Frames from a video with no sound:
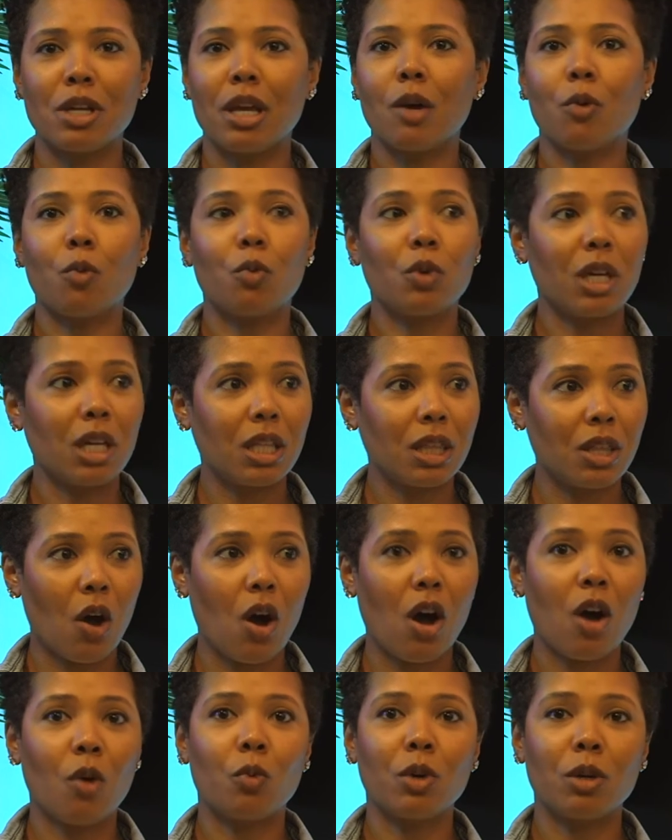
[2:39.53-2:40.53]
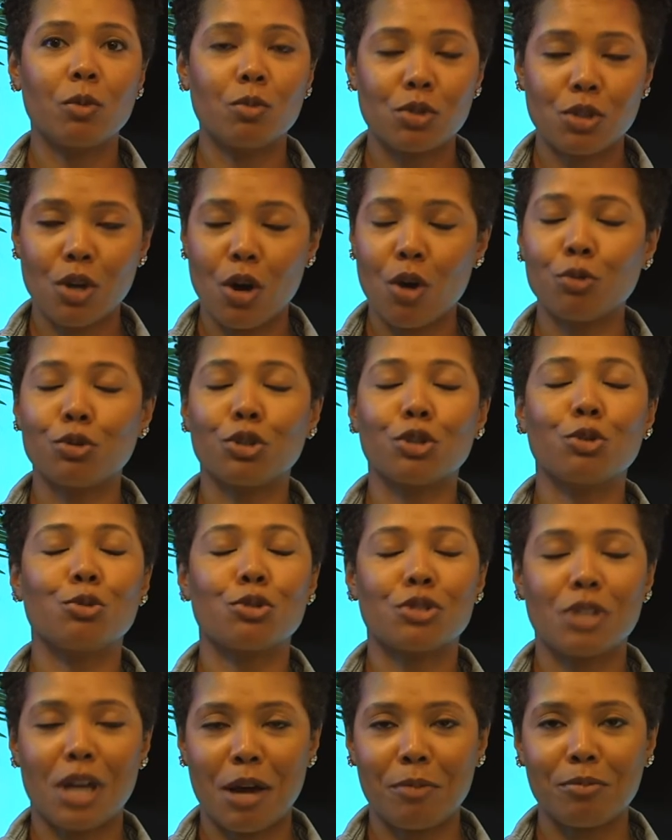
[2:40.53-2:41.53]
and we thought we was gonna do
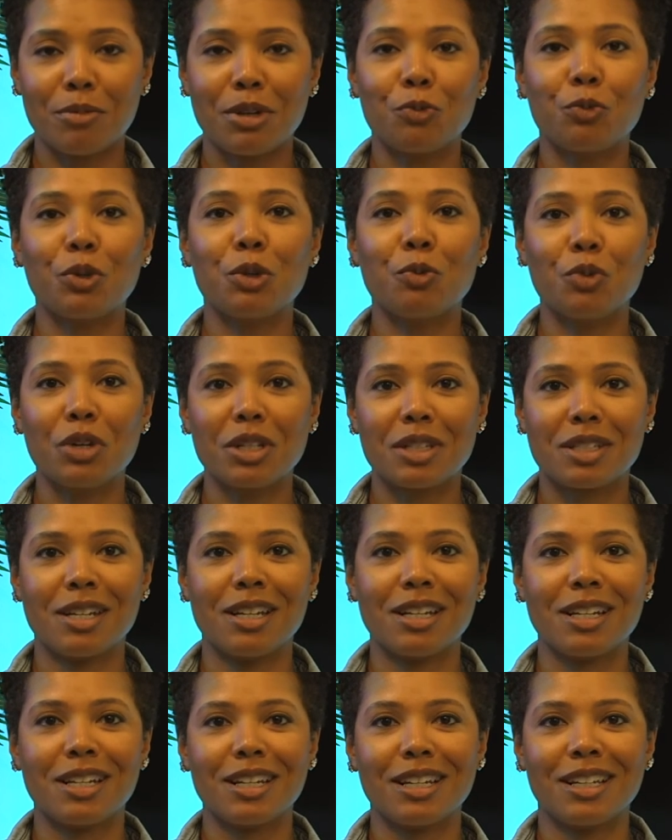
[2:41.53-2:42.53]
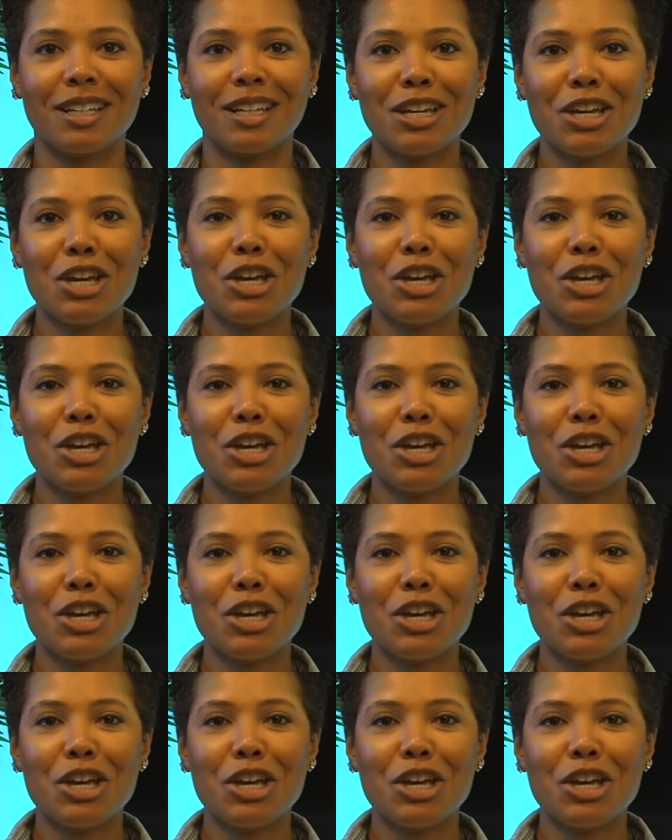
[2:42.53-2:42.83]
something, and we went to the